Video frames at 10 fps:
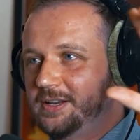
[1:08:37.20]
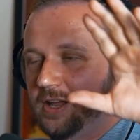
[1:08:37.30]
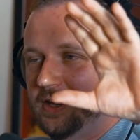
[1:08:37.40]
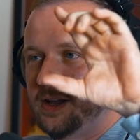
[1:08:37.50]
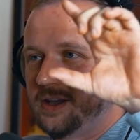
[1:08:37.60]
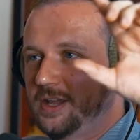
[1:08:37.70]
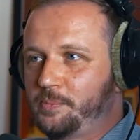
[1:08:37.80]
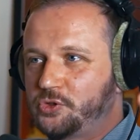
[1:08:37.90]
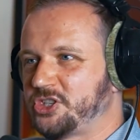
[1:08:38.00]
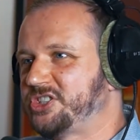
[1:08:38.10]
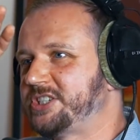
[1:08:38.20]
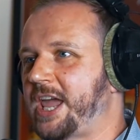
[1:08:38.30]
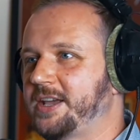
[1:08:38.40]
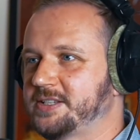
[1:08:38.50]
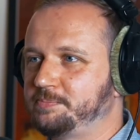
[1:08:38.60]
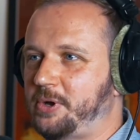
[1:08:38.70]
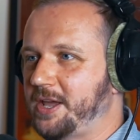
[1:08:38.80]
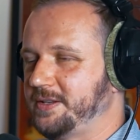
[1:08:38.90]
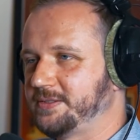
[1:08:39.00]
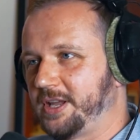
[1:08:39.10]
in, in a in a just text
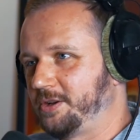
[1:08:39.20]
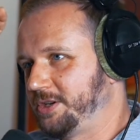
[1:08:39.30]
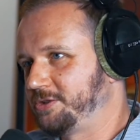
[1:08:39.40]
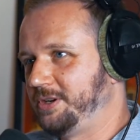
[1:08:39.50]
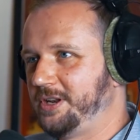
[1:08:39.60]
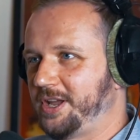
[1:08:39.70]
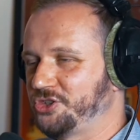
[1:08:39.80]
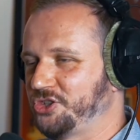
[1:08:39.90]
biased, like literally like